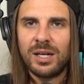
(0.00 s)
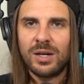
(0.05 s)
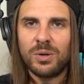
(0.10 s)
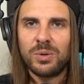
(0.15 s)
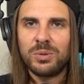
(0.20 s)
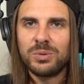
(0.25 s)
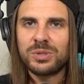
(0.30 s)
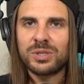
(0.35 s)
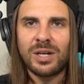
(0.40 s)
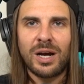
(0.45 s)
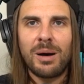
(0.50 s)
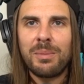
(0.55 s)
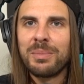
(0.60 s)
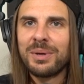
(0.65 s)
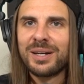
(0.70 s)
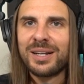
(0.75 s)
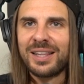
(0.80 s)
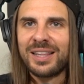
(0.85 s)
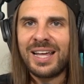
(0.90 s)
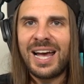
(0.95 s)
Who's
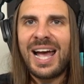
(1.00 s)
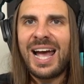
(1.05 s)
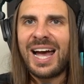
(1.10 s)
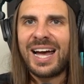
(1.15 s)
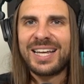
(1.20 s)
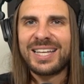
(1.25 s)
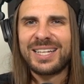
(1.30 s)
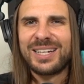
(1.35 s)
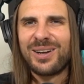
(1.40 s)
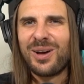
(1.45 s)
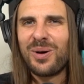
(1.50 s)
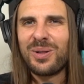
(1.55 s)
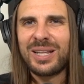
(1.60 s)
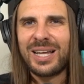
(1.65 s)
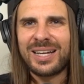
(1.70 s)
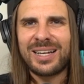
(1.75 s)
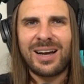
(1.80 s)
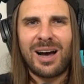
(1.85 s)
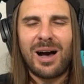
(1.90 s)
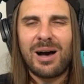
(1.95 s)
coming to that?
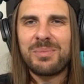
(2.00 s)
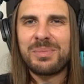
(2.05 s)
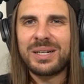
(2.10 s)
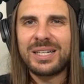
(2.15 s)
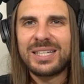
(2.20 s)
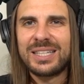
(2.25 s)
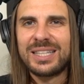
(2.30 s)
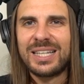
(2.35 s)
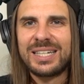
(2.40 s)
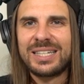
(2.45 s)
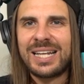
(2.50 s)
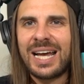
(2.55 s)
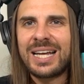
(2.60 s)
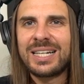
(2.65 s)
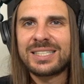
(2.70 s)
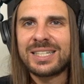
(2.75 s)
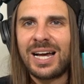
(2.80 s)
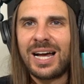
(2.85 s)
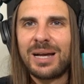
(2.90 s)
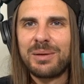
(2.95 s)
Like comedy in the
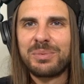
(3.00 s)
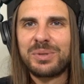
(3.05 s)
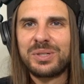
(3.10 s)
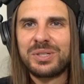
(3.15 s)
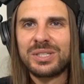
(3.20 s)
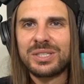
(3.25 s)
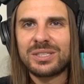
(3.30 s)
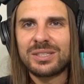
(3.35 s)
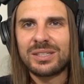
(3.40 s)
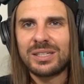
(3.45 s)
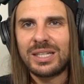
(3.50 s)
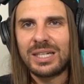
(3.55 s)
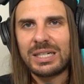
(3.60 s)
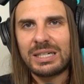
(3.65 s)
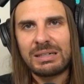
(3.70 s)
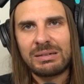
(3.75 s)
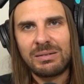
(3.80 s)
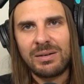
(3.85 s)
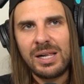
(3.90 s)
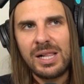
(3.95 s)
daytime, you just are
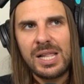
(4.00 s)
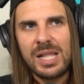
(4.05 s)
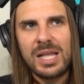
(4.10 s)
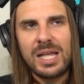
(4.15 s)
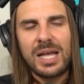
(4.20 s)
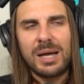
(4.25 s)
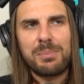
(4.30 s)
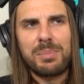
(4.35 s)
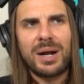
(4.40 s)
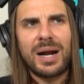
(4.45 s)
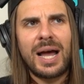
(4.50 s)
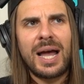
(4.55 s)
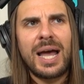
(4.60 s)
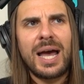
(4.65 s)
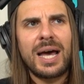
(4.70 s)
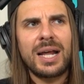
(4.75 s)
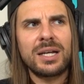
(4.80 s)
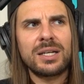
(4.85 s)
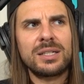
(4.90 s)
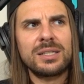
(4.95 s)
like, oh. But I
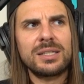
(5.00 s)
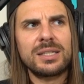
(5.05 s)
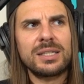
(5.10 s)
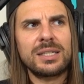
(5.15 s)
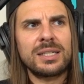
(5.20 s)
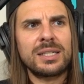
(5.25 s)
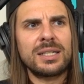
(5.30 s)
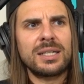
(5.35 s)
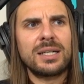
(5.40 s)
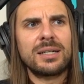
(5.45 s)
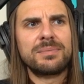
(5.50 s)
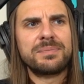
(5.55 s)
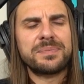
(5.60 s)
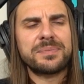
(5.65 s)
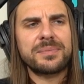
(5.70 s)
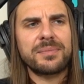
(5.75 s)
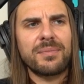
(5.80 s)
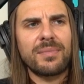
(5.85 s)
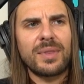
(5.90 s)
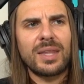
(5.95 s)
had
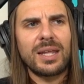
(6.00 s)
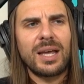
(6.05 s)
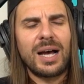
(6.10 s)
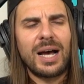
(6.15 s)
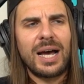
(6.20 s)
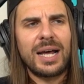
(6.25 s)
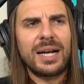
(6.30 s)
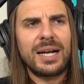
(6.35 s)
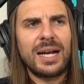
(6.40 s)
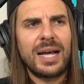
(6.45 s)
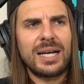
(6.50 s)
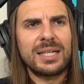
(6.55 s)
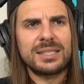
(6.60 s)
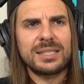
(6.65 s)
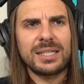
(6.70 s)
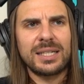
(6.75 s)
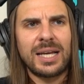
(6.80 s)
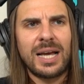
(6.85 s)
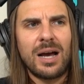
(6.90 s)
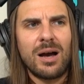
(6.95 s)
I didn't ask
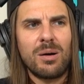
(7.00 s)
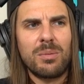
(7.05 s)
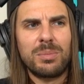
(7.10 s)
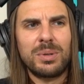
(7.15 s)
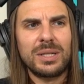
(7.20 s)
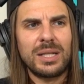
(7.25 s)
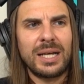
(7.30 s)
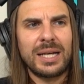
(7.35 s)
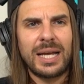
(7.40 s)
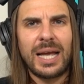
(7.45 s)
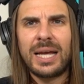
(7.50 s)
the count, but like